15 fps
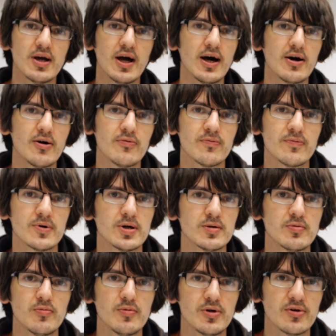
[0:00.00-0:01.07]
how far
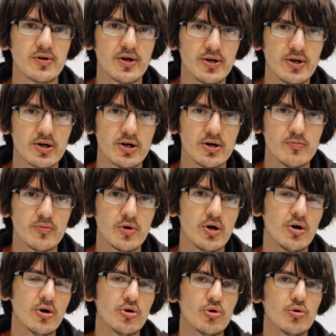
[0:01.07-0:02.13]
the wind has come,
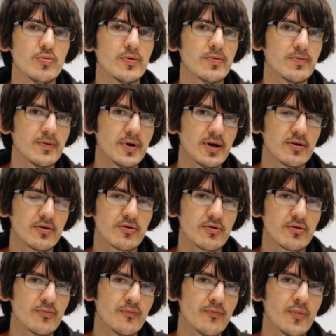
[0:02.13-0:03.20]
or the
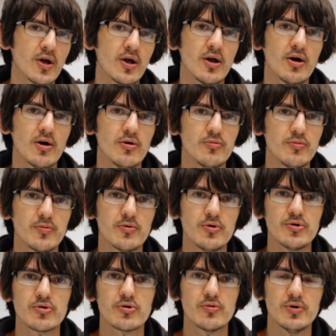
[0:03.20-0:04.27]
fetch. We've
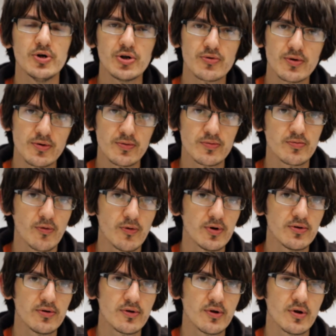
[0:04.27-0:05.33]
also got the strength of the
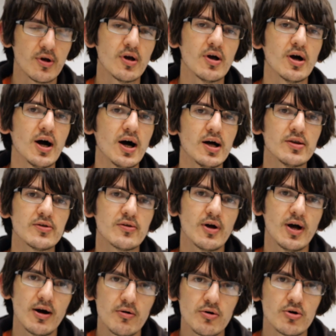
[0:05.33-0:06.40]
wind, and
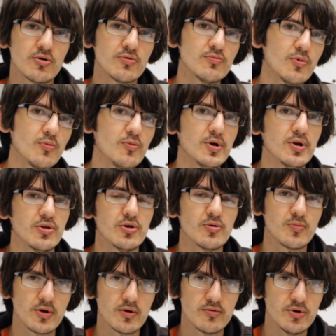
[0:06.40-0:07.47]
how long the wind
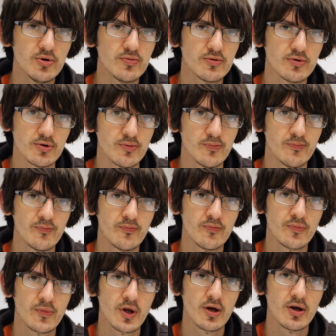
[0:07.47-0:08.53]
blows for.
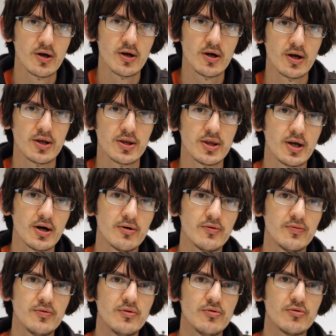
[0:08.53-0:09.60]
Now,
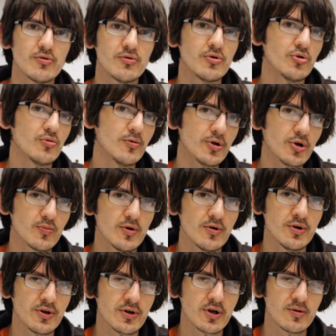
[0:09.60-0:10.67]
if you join all those
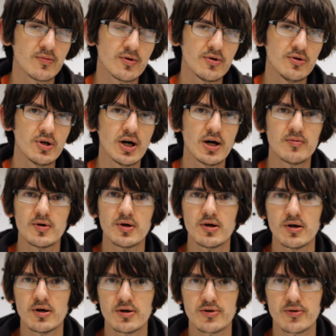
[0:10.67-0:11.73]
components together and you have a
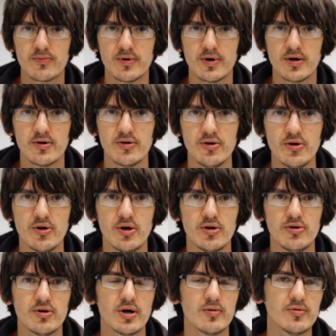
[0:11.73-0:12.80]
large fetch,
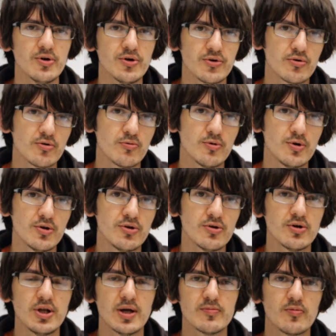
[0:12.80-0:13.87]
you have a strong wind,
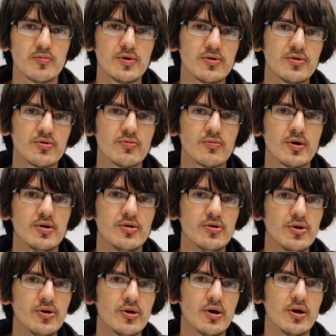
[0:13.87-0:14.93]
and you have a wind that
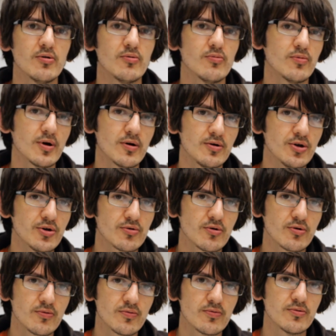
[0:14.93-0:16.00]
is very
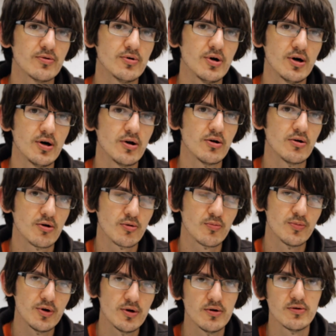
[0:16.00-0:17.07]
strong for a long
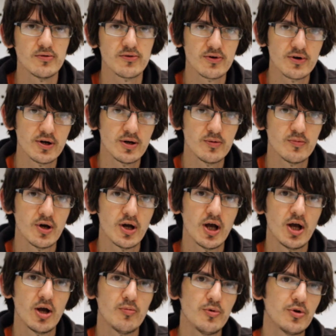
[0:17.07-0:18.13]
period of time,
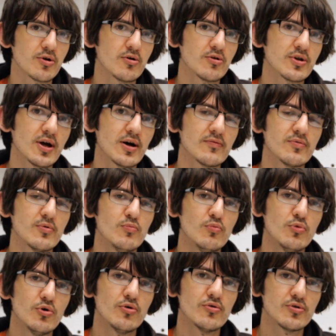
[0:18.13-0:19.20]
then you're going to have
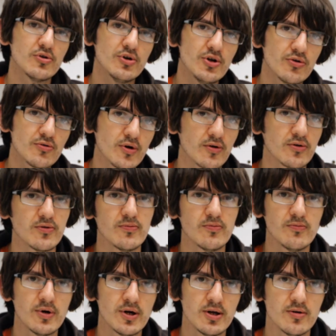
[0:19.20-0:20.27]
more destructive
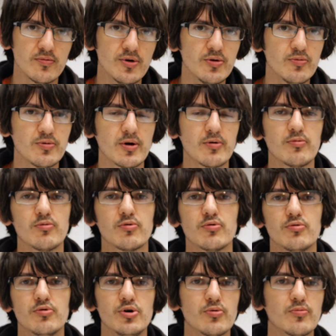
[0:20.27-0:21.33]
waves that will
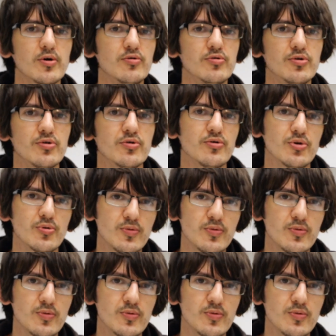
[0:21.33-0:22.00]
cause erosion on the